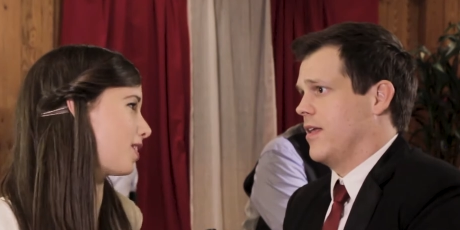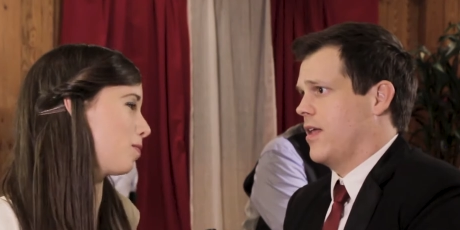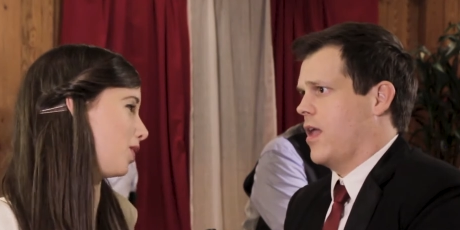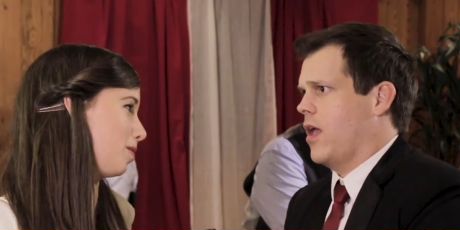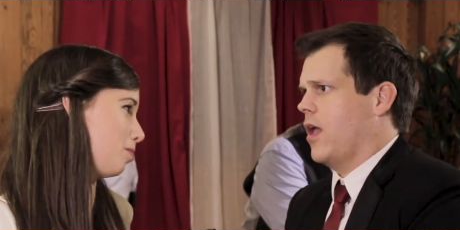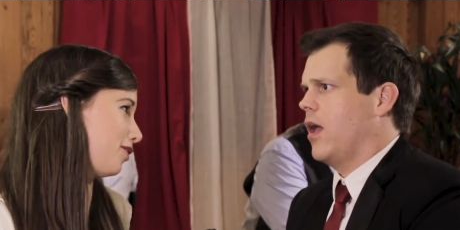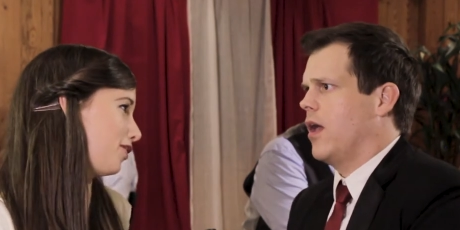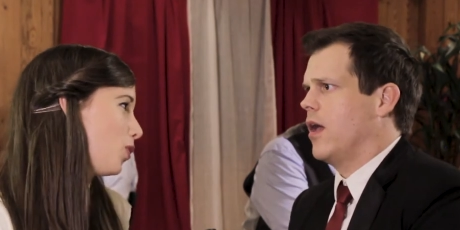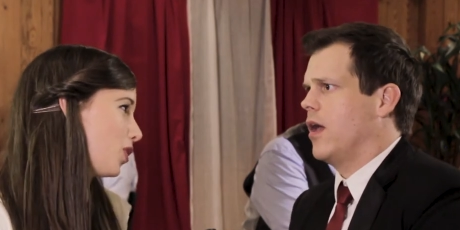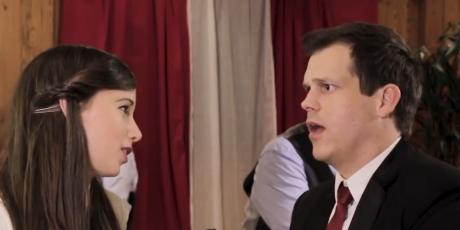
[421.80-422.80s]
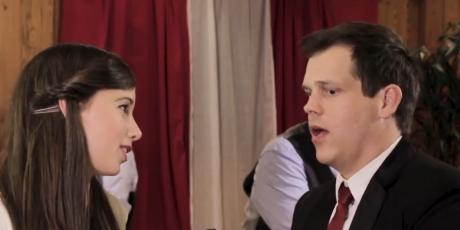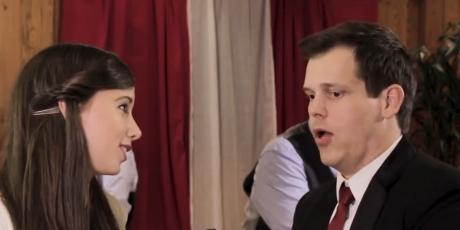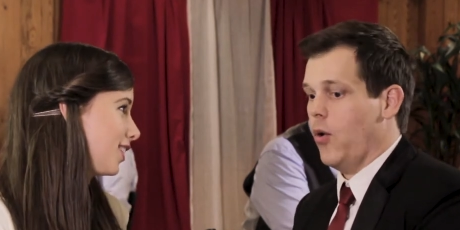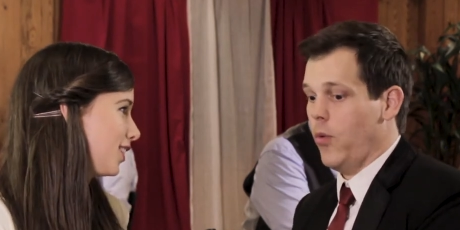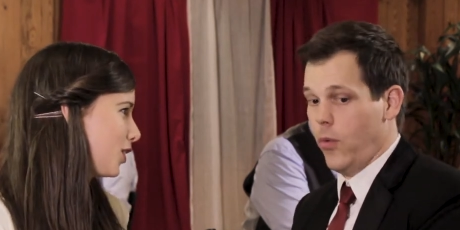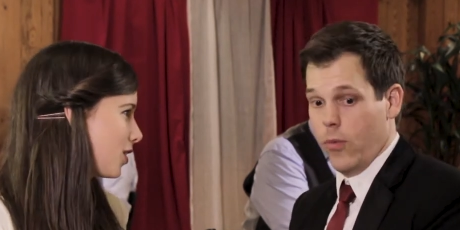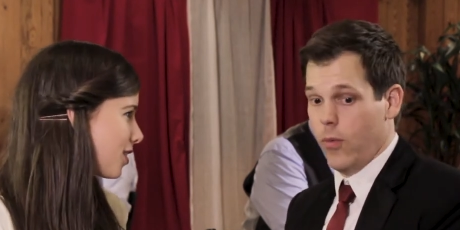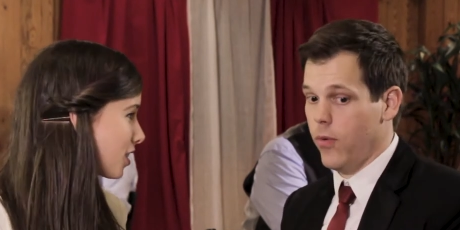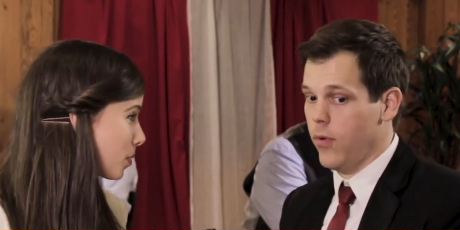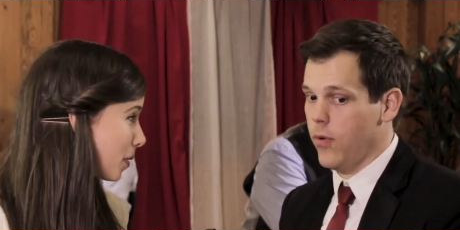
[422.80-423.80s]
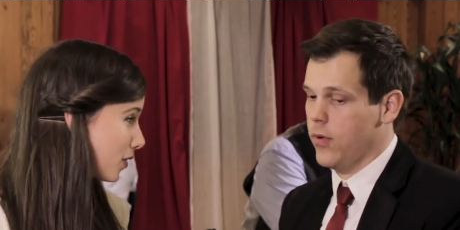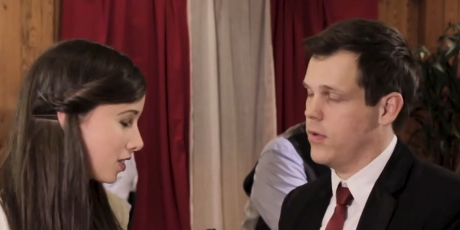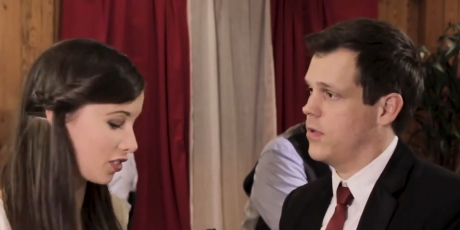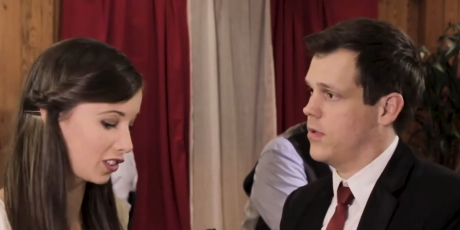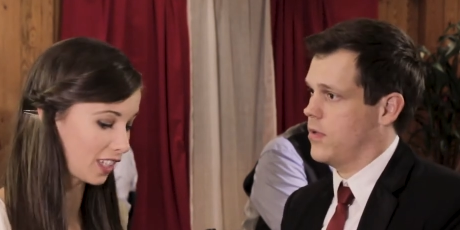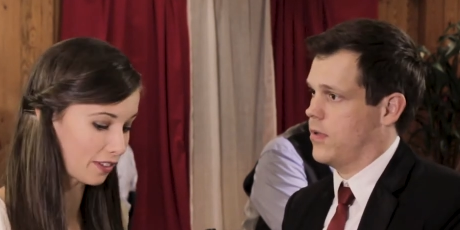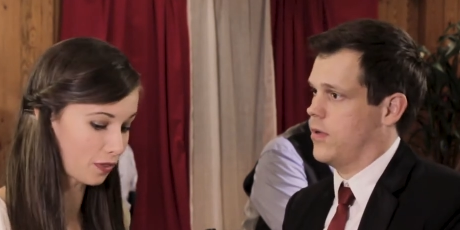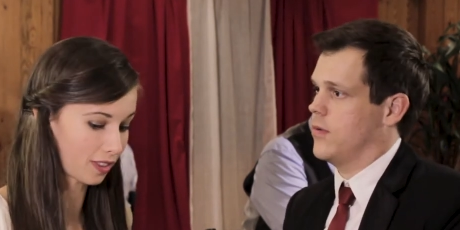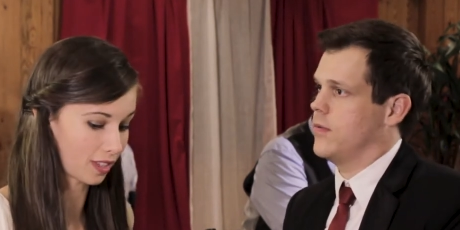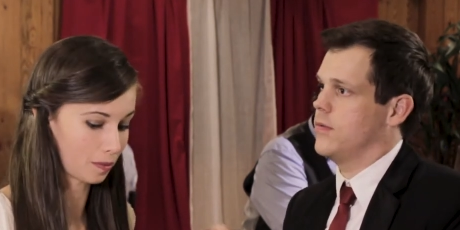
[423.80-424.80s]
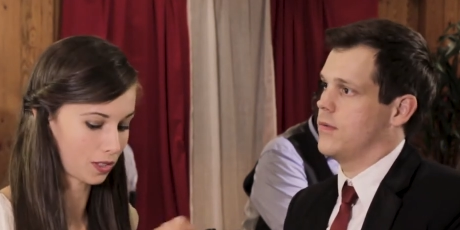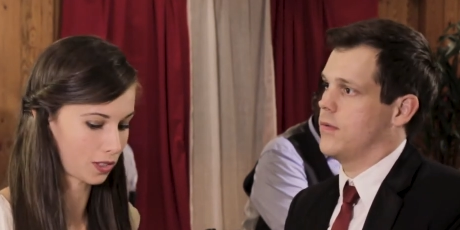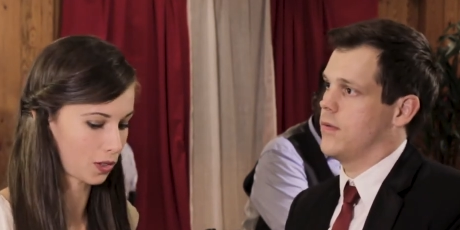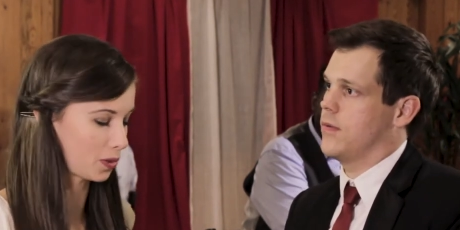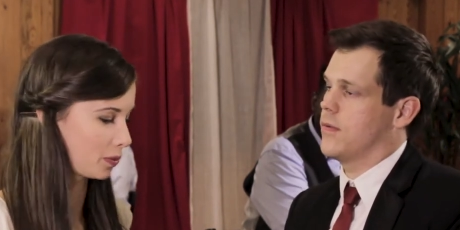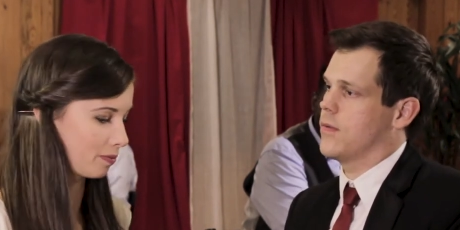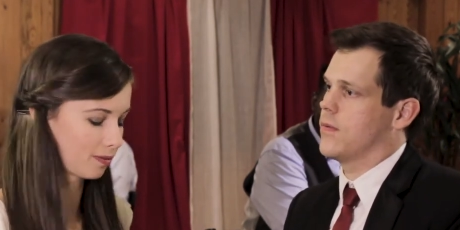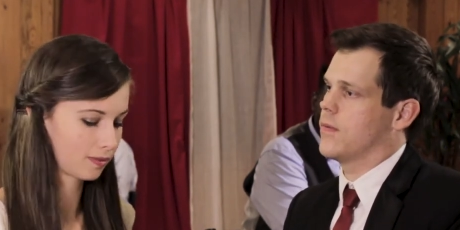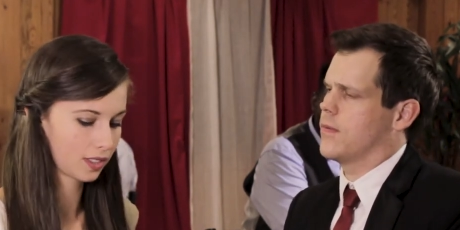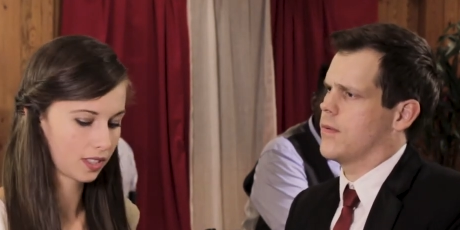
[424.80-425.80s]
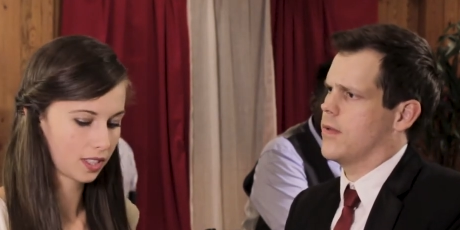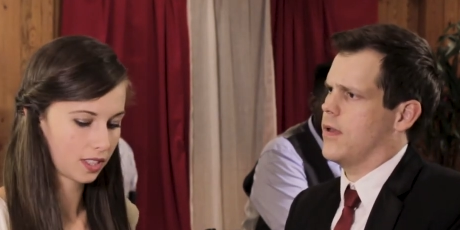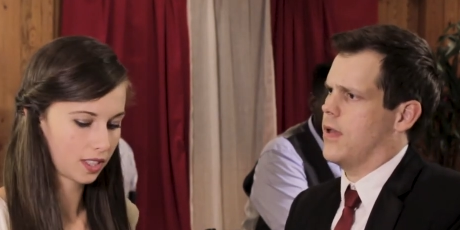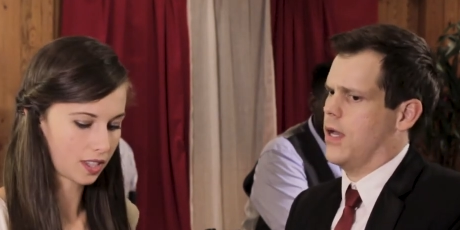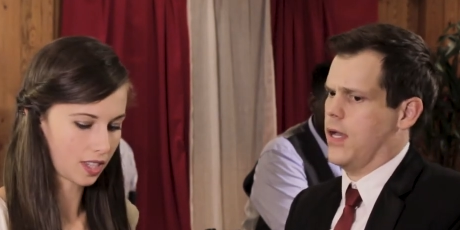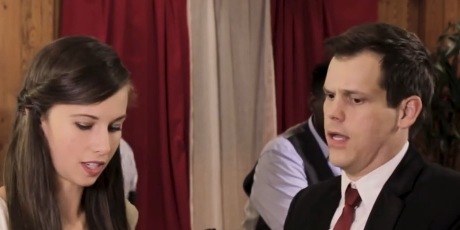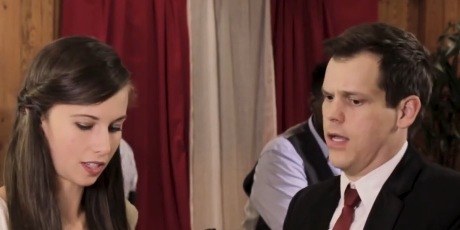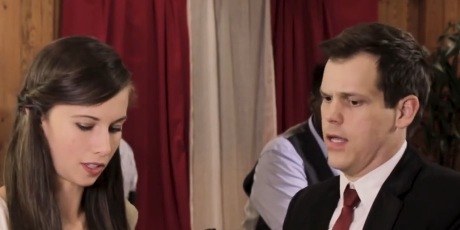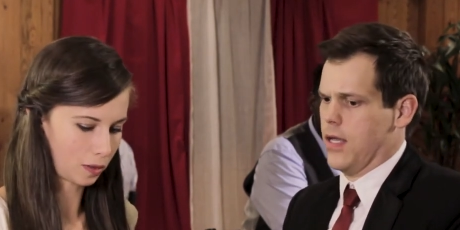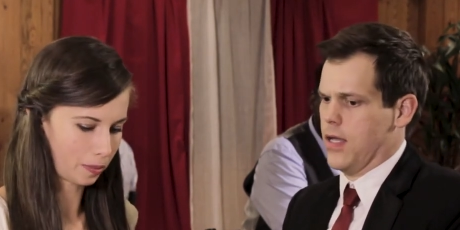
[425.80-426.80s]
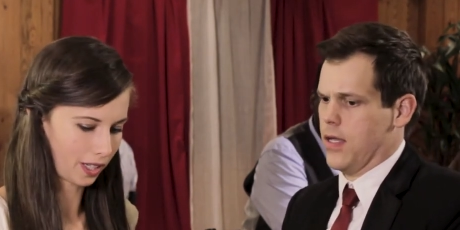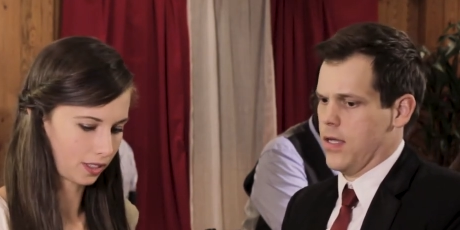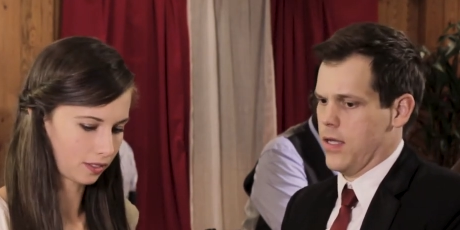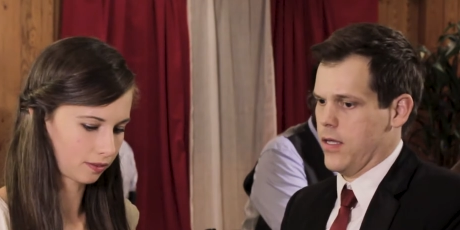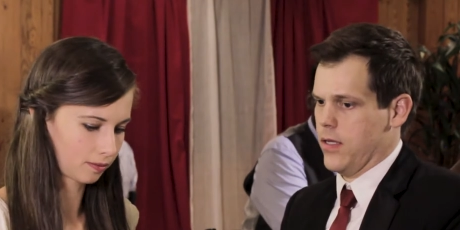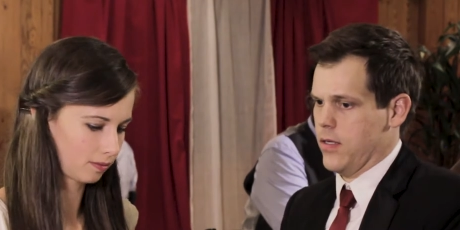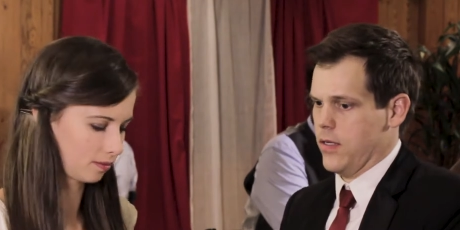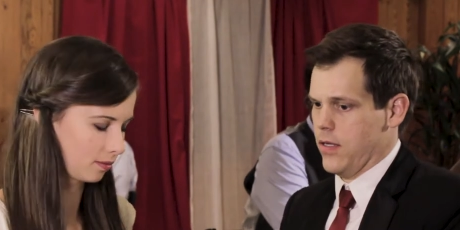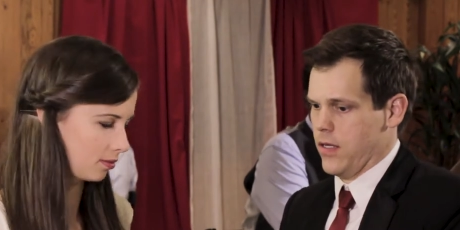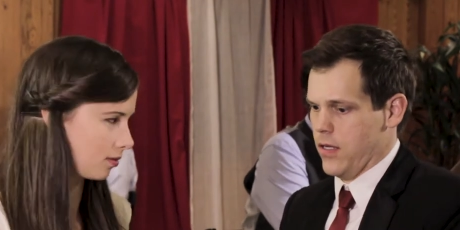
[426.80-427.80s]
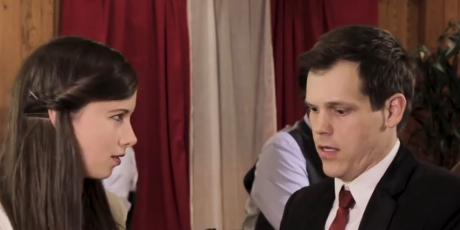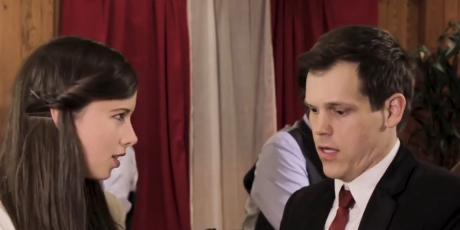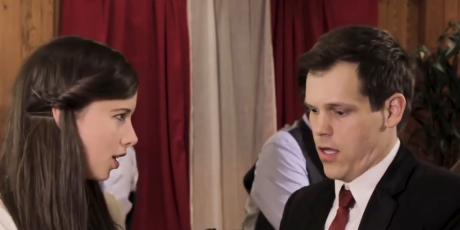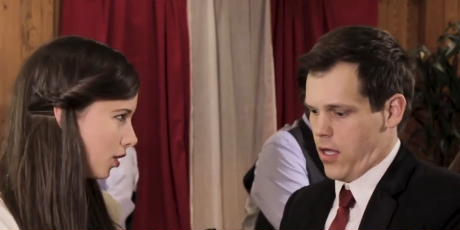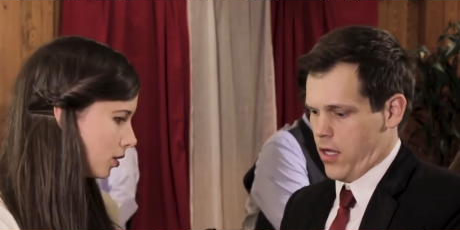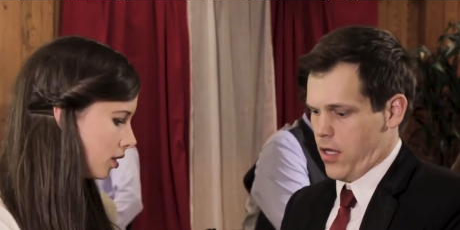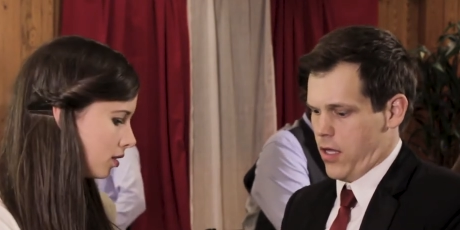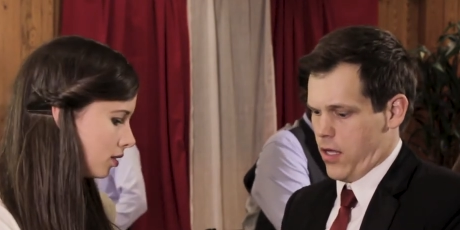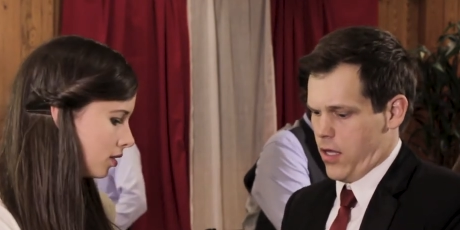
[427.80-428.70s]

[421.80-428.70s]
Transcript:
Speaker 1: someone before you decide to spend the rest of your life with them, so thank you, but no.